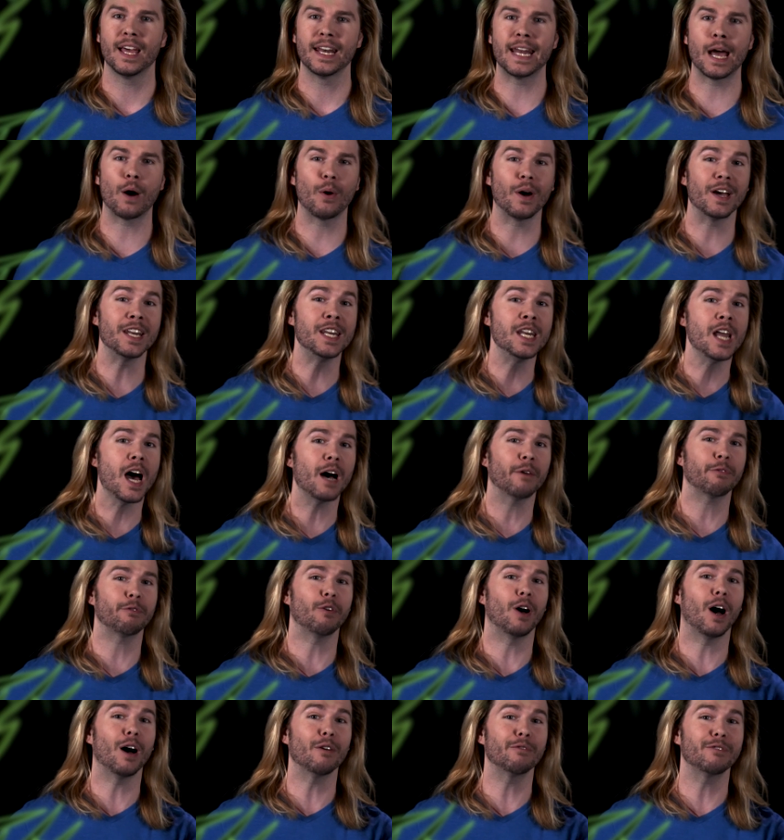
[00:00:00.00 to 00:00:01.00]
Now,
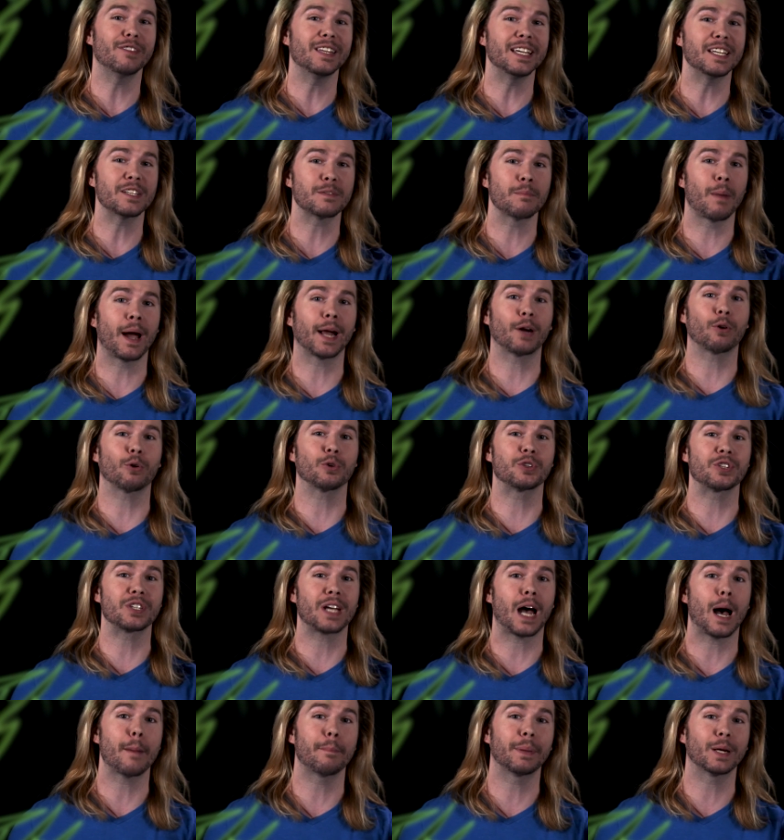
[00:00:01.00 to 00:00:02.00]
enough of these
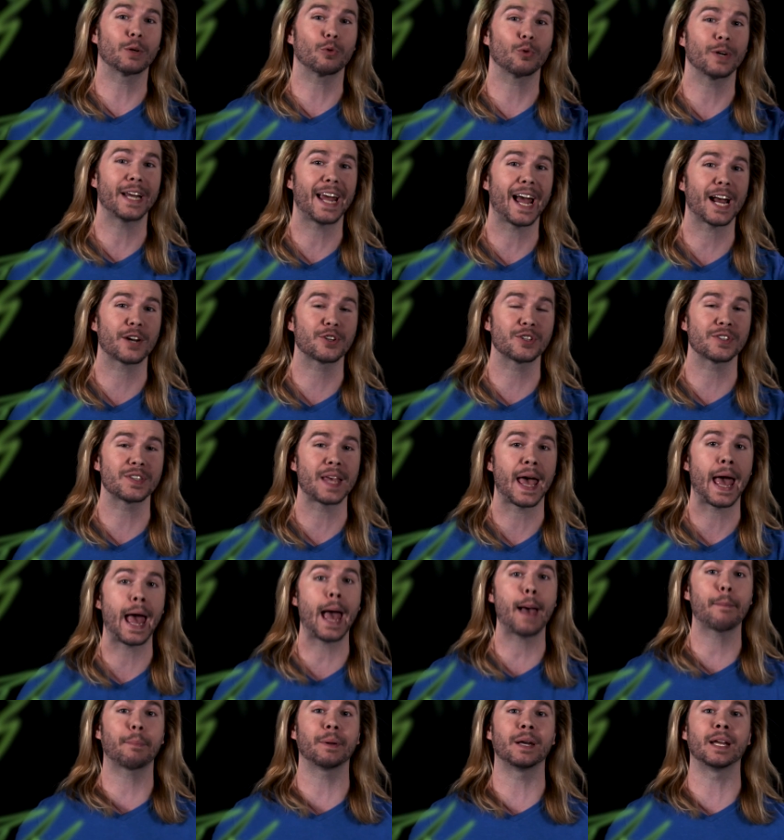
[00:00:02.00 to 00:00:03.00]
microscopic reactions
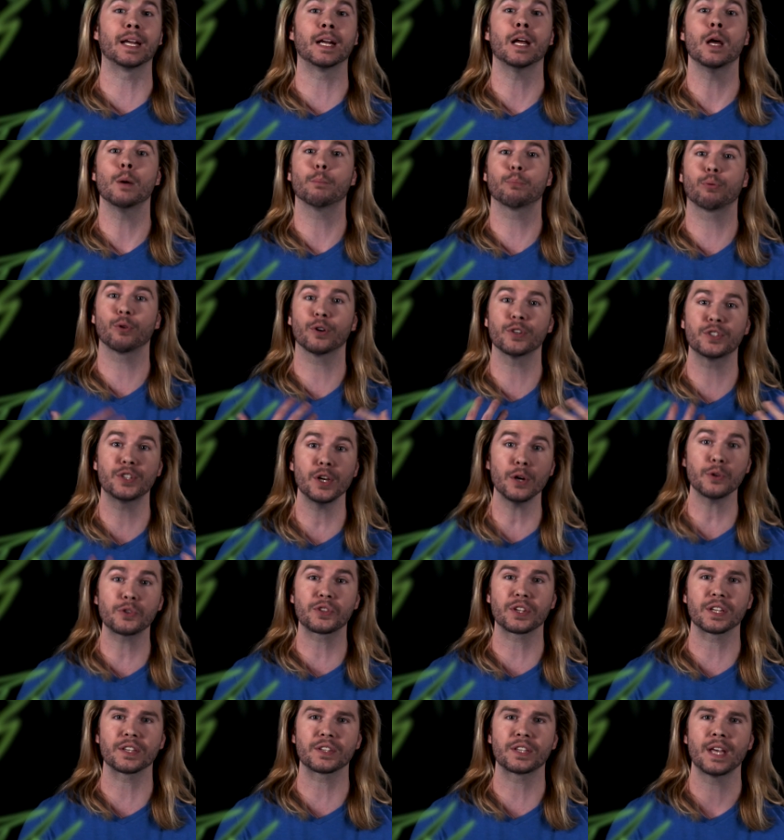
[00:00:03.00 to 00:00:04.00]
happening
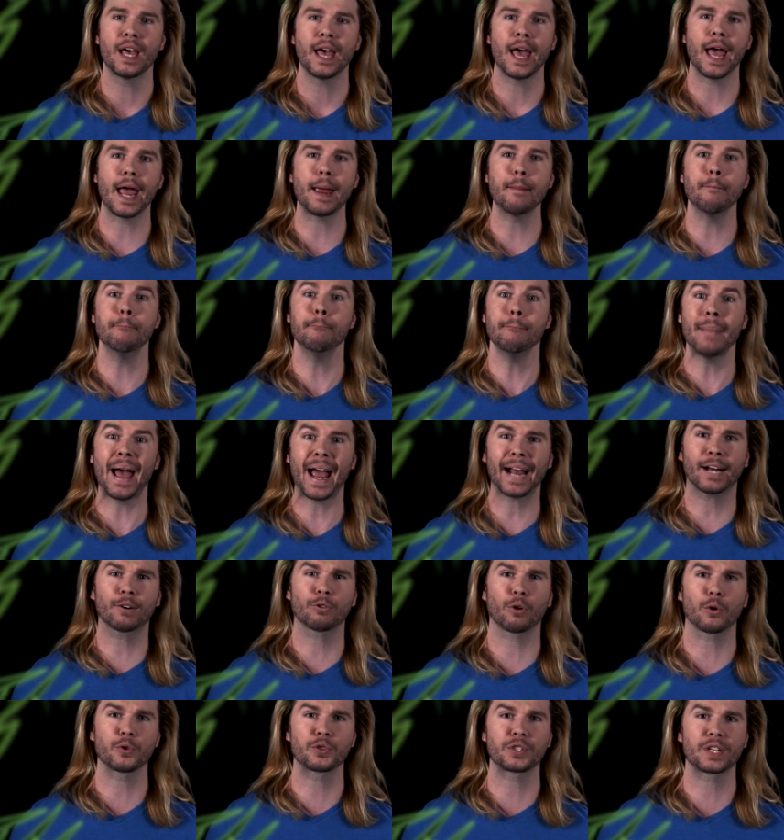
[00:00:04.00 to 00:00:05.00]
produces a
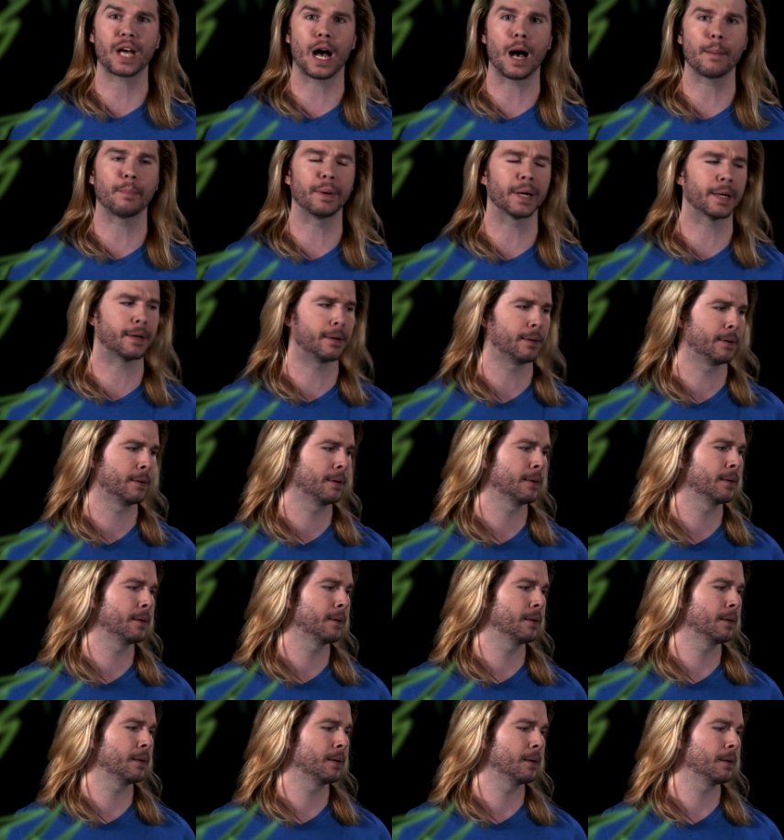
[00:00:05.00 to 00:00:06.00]
macroscopic
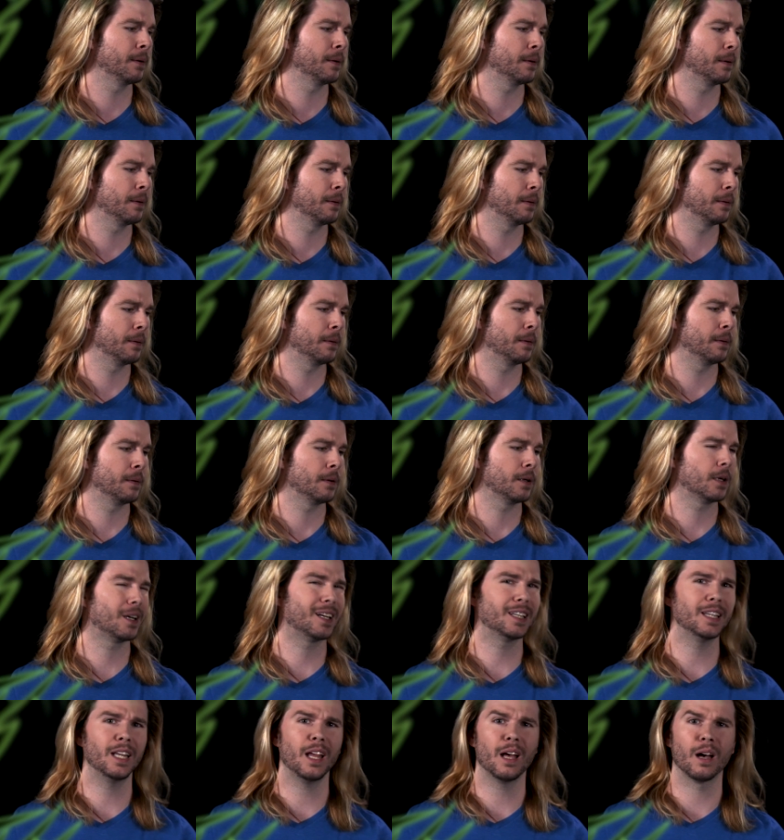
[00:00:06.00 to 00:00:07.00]

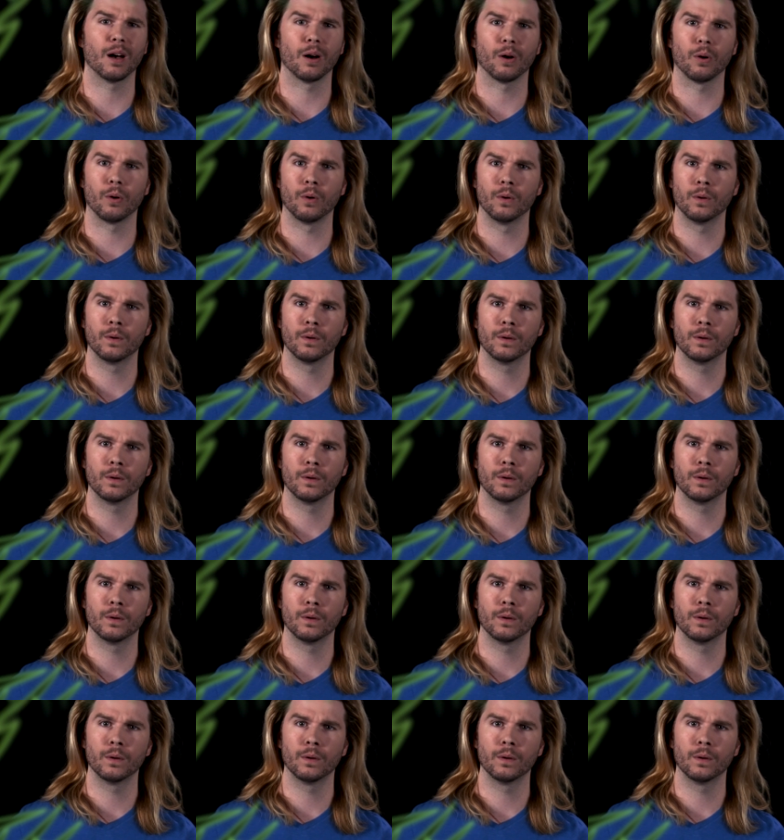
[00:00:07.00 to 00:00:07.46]
glow.